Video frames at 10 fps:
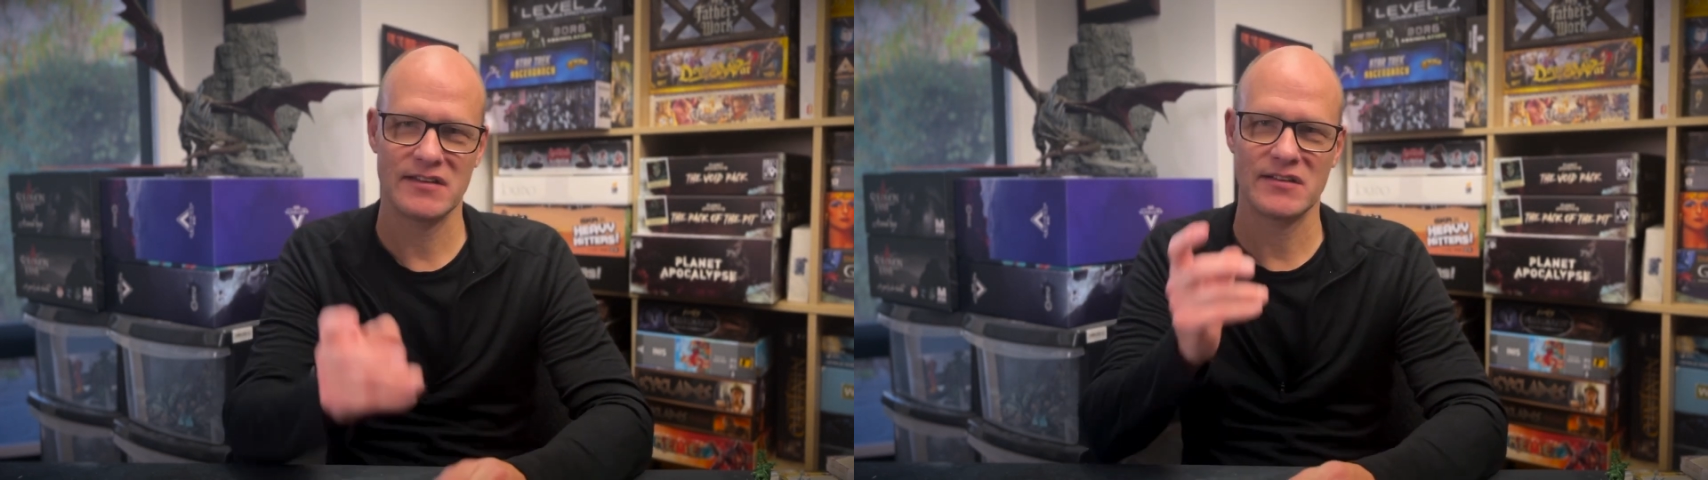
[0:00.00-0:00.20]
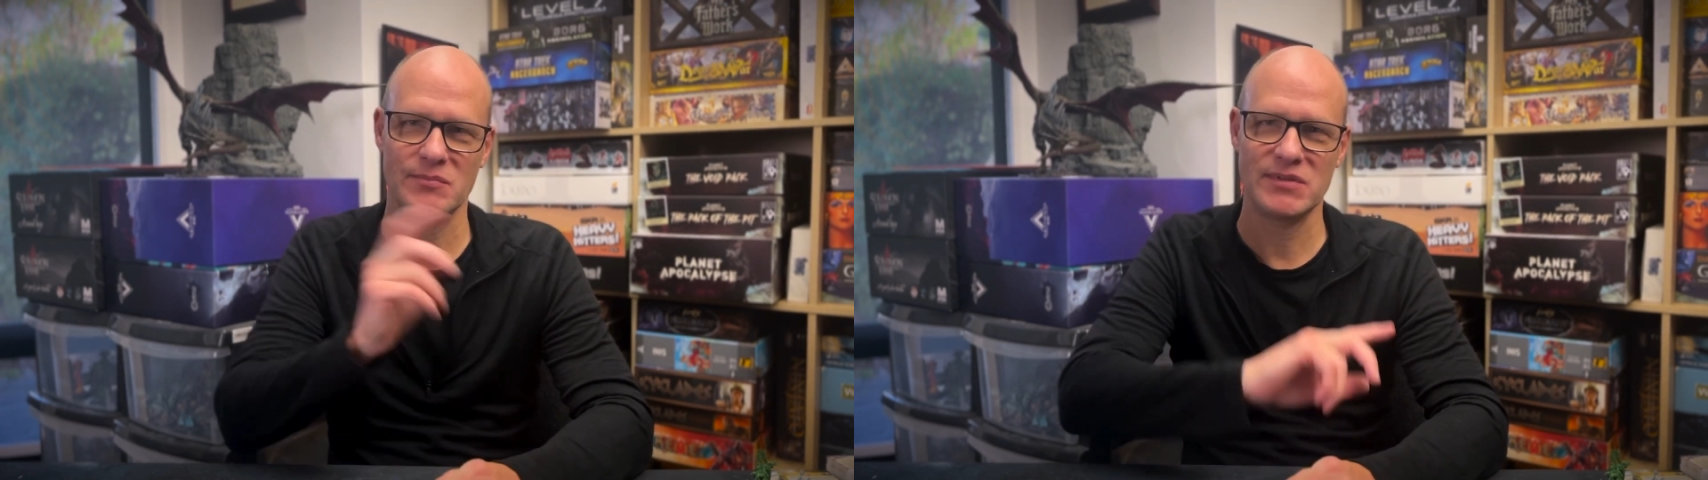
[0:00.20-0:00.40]

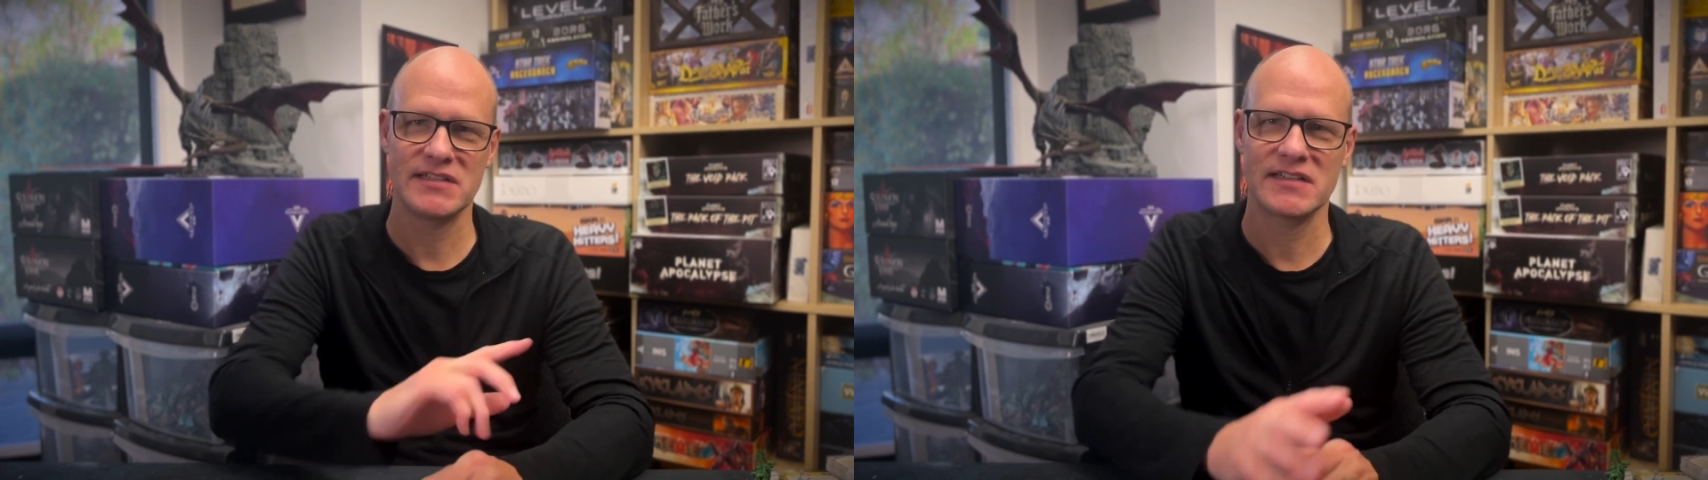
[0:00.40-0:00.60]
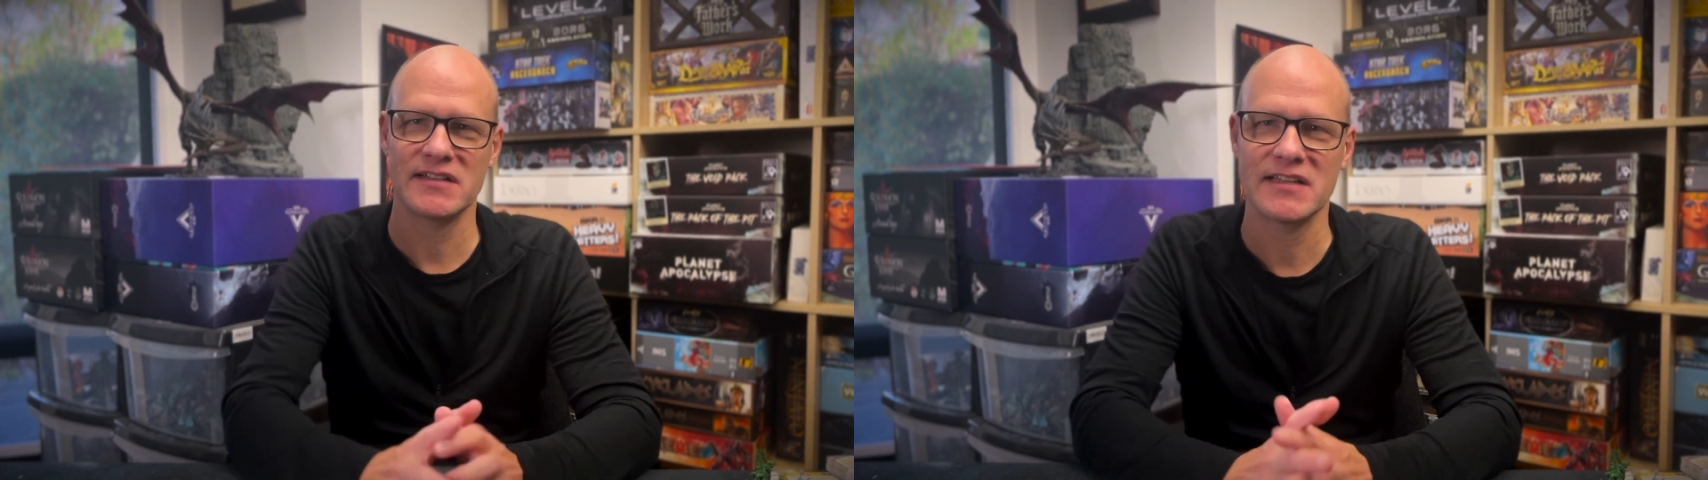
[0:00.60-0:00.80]
and I
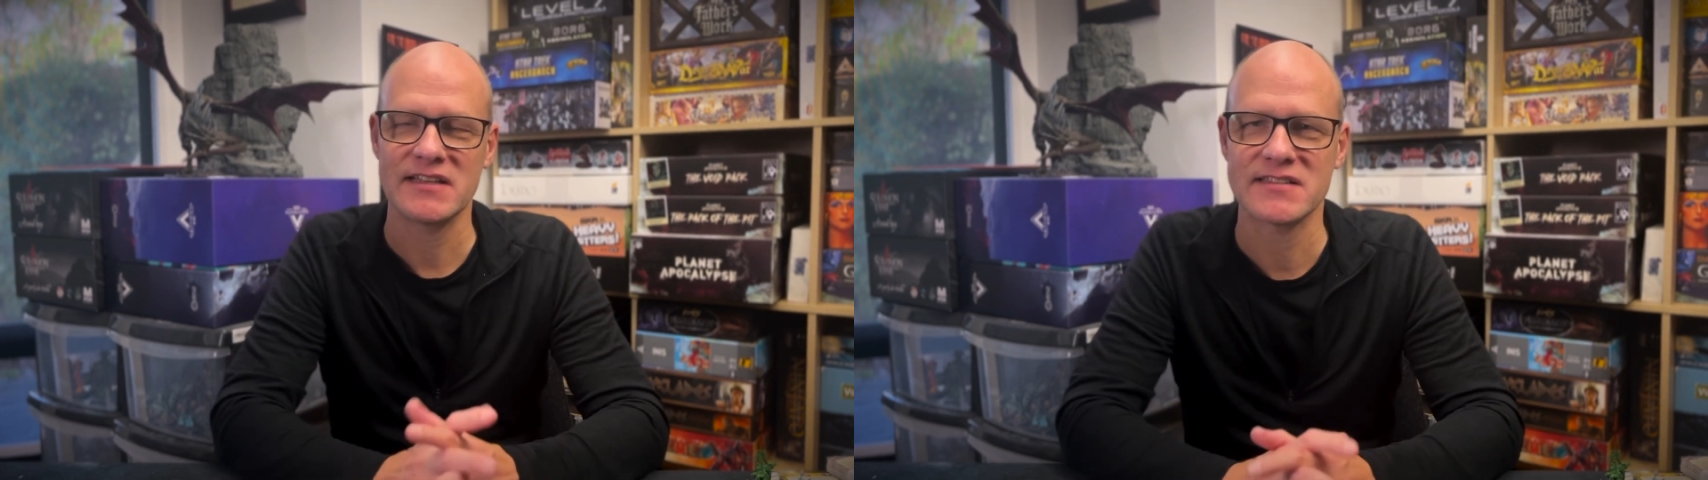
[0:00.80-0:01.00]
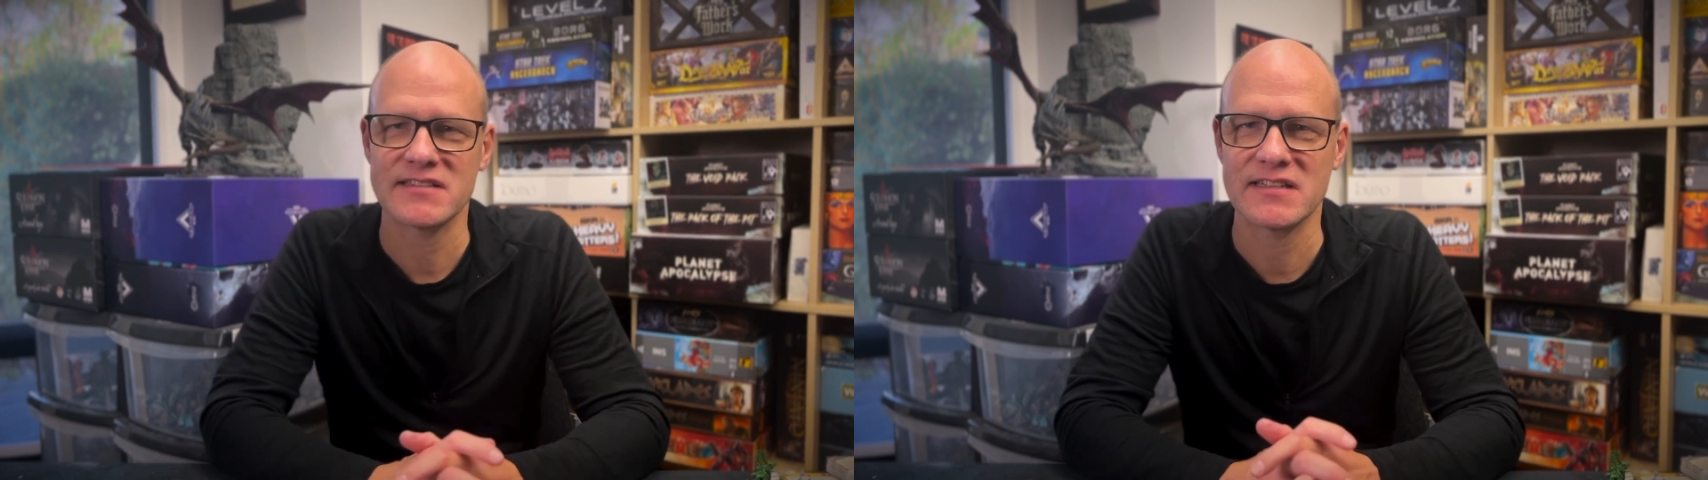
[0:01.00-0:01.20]

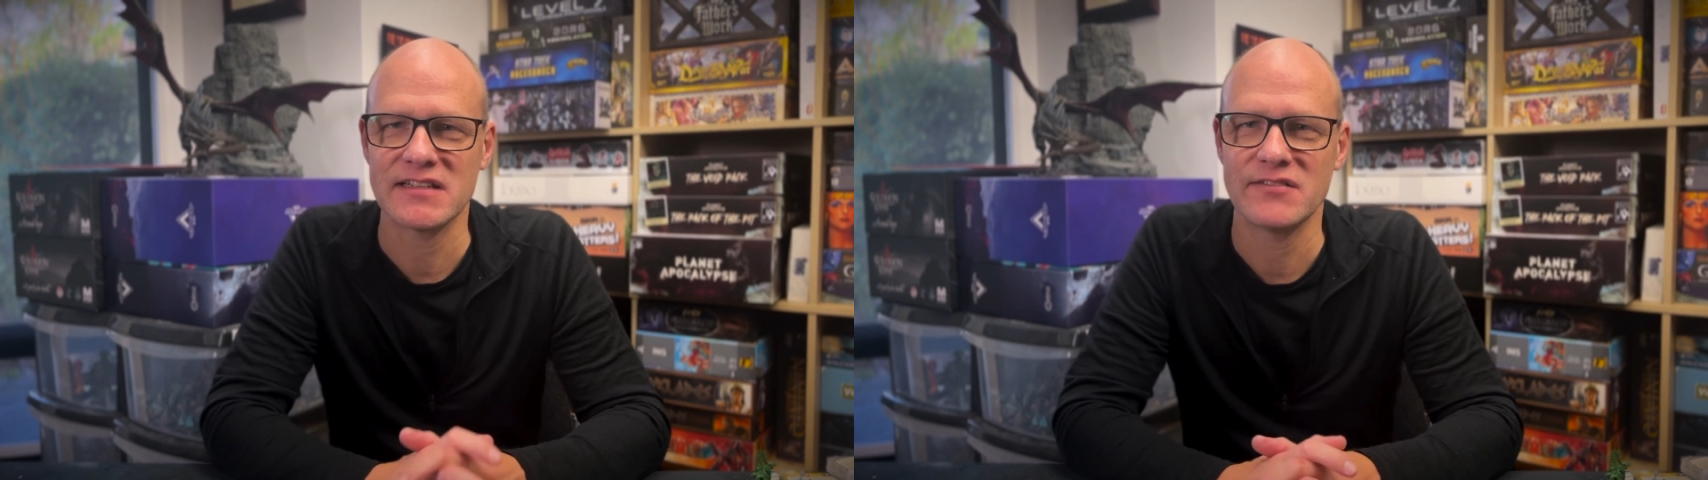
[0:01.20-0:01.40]
particularly, as I said,